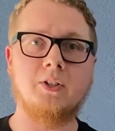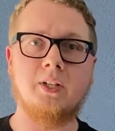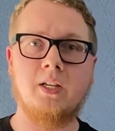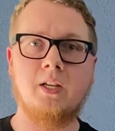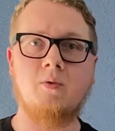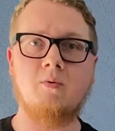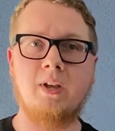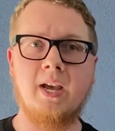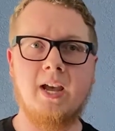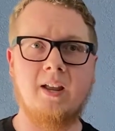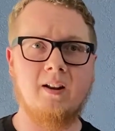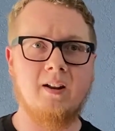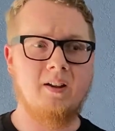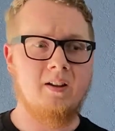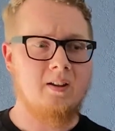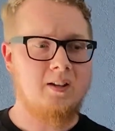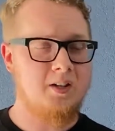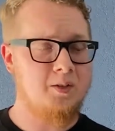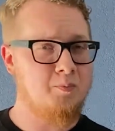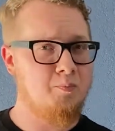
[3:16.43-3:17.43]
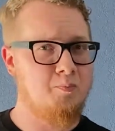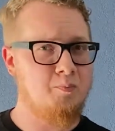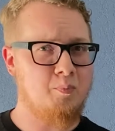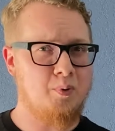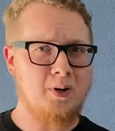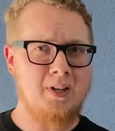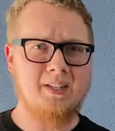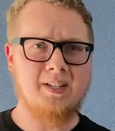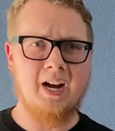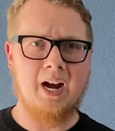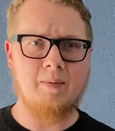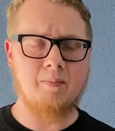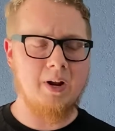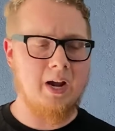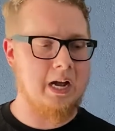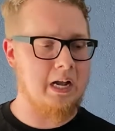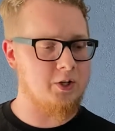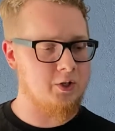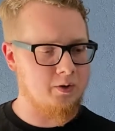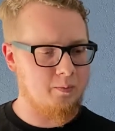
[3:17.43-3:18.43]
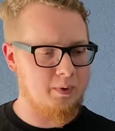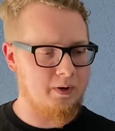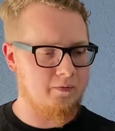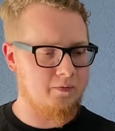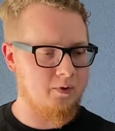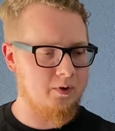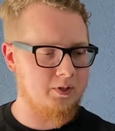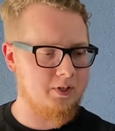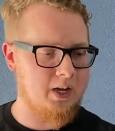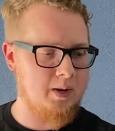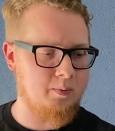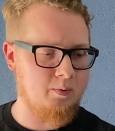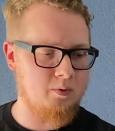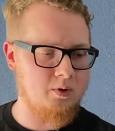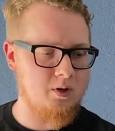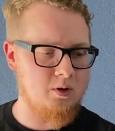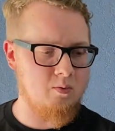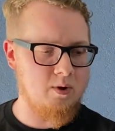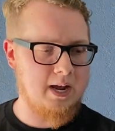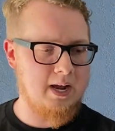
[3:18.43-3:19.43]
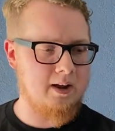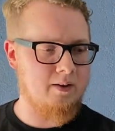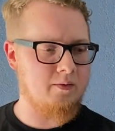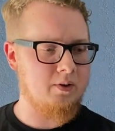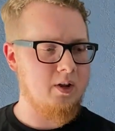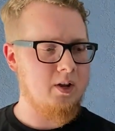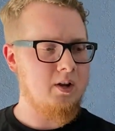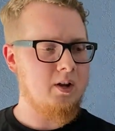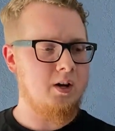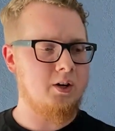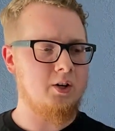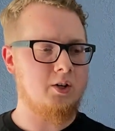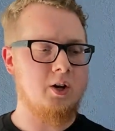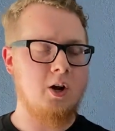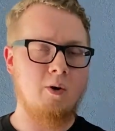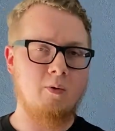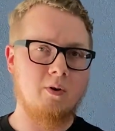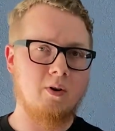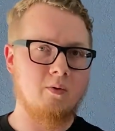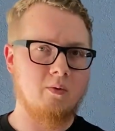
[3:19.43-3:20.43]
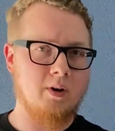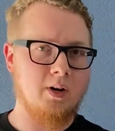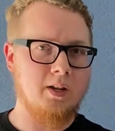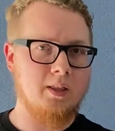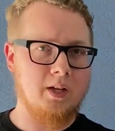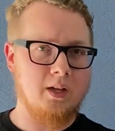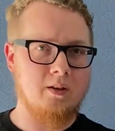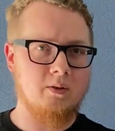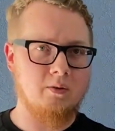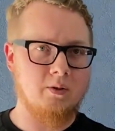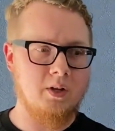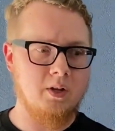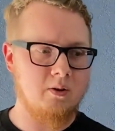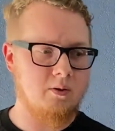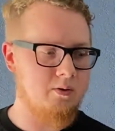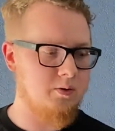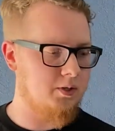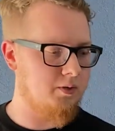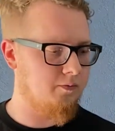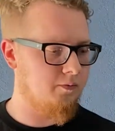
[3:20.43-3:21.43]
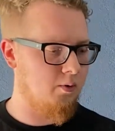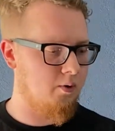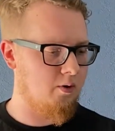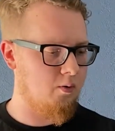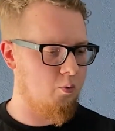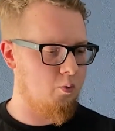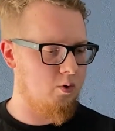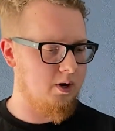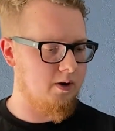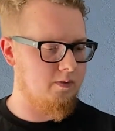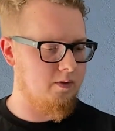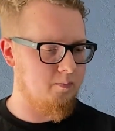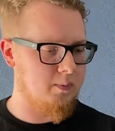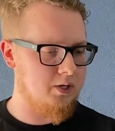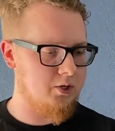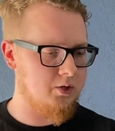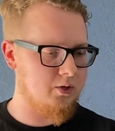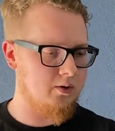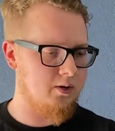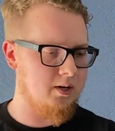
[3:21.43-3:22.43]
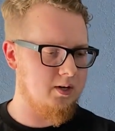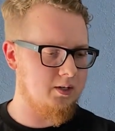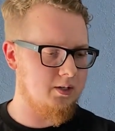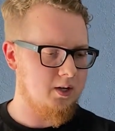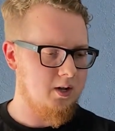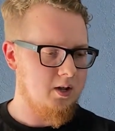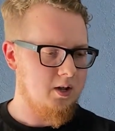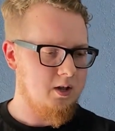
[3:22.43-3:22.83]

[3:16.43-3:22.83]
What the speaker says: that you get is pretty top notch. I mean, for example, you have a decoder ring that you'll use for one of the mysteries.